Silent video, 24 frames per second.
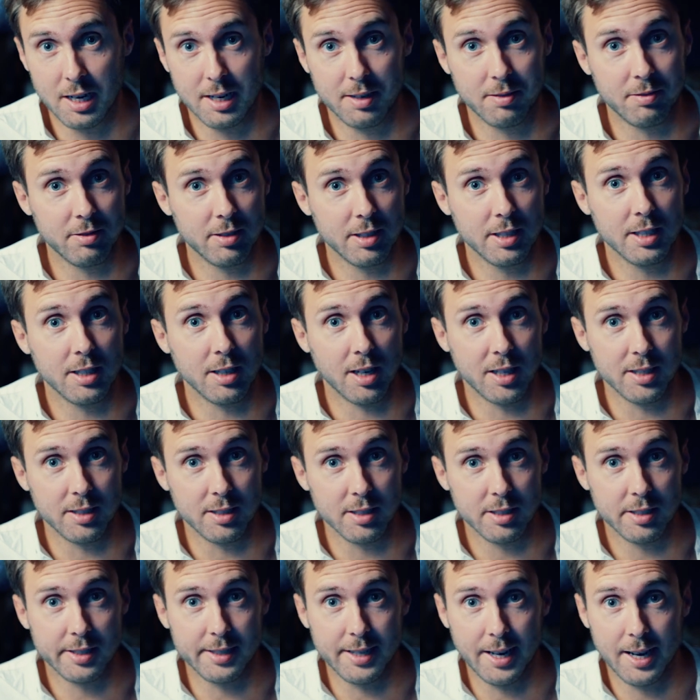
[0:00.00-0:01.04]
and really
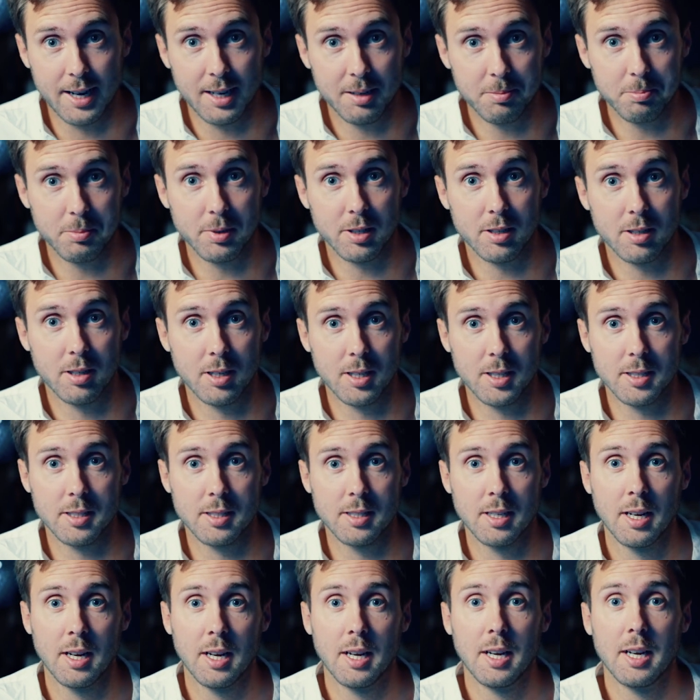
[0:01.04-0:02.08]
understand, because
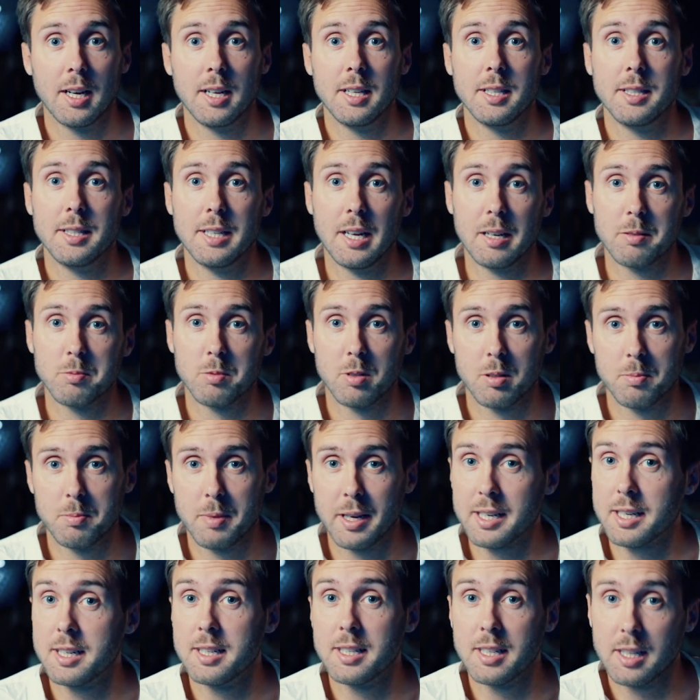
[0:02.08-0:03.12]
that will
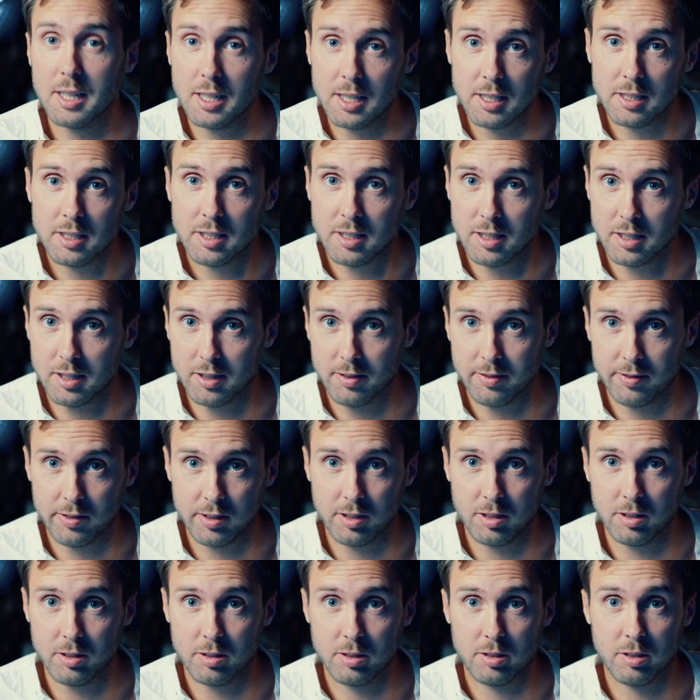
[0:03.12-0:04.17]
make it easier for
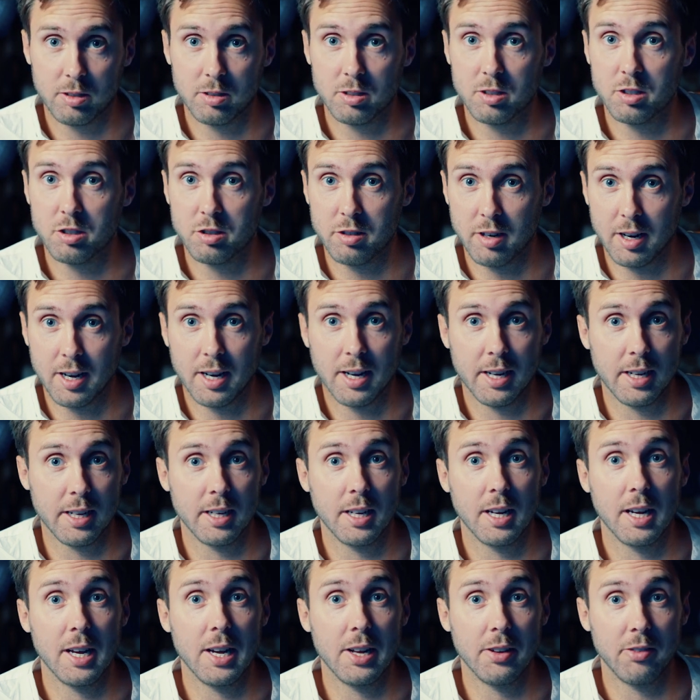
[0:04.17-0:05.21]
you to try
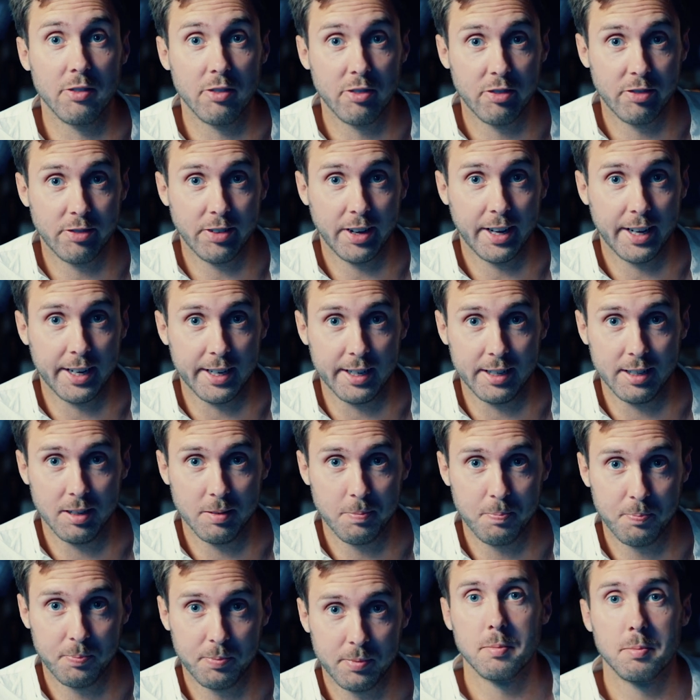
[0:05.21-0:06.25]
and fail.
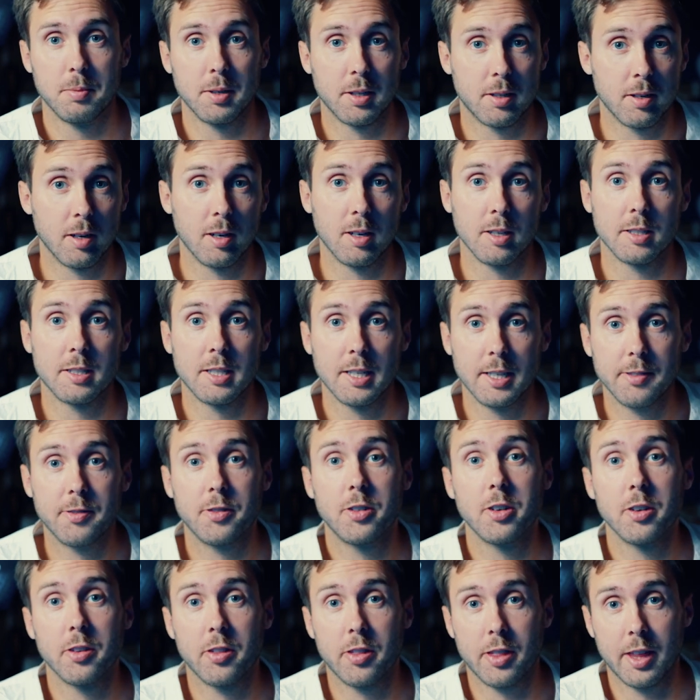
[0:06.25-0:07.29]
Because if
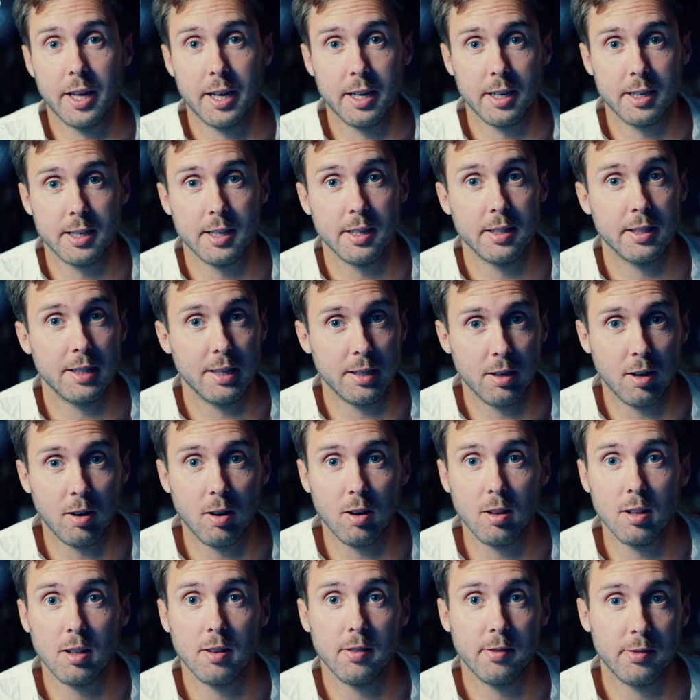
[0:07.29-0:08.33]
you think that
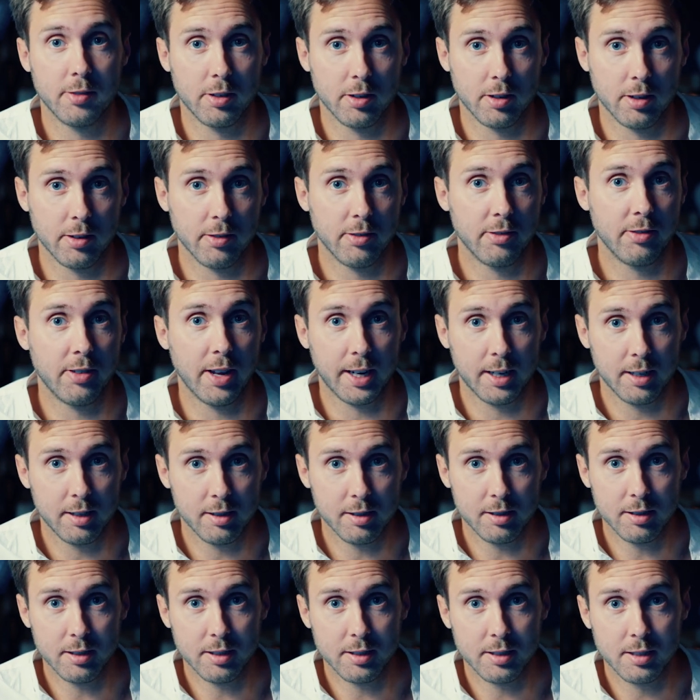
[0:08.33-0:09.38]
all of your
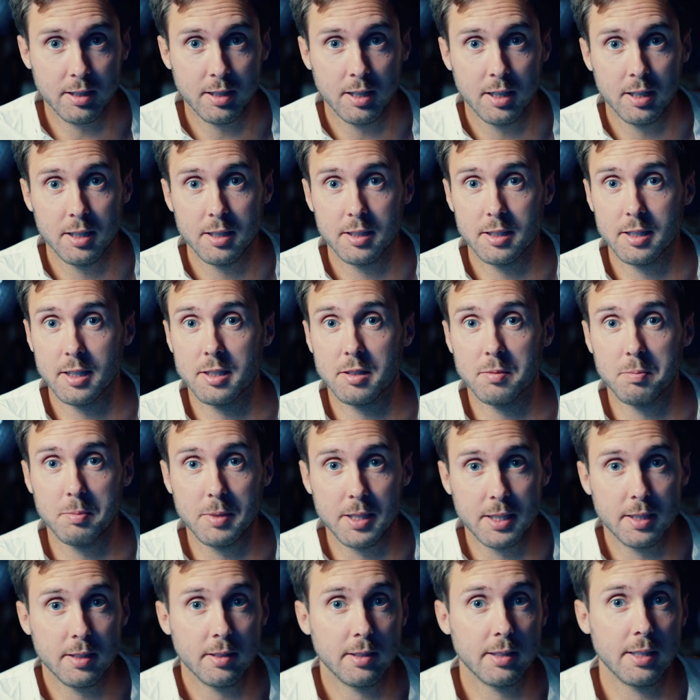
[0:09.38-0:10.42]
failures just
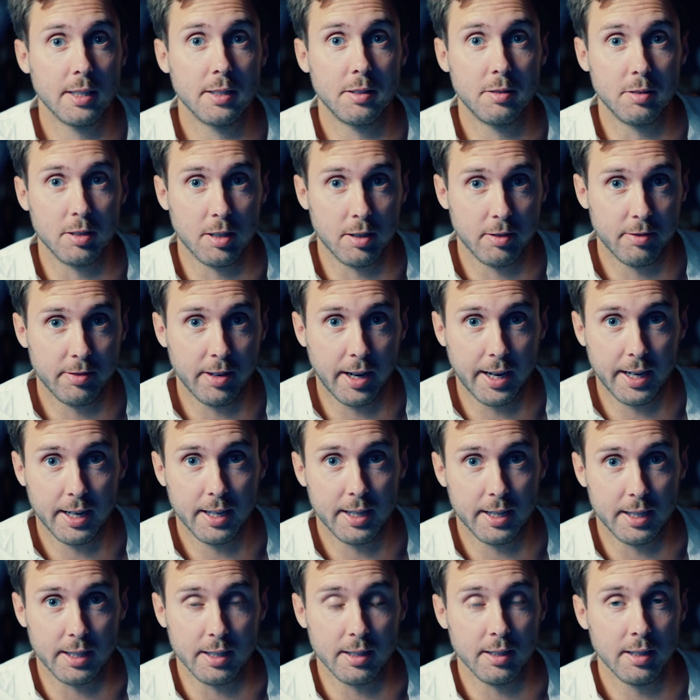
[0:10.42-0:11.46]
means that you are
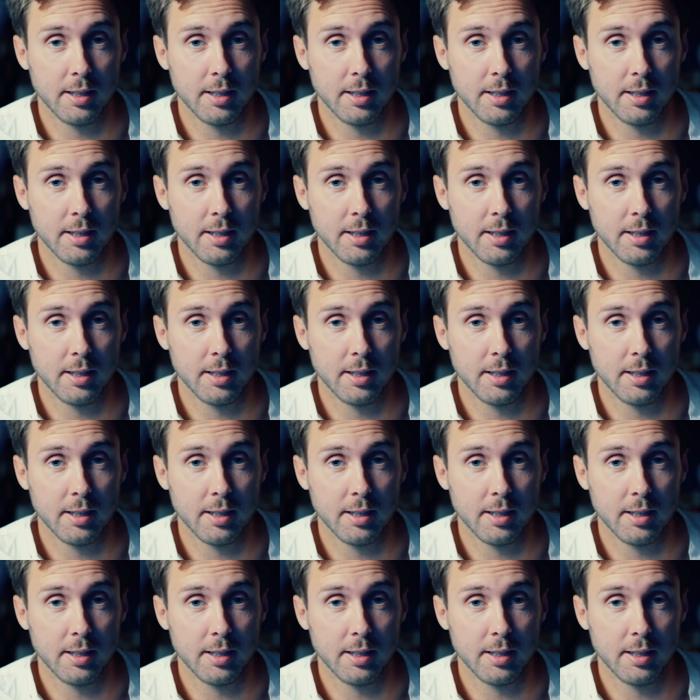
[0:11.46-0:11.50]
failing,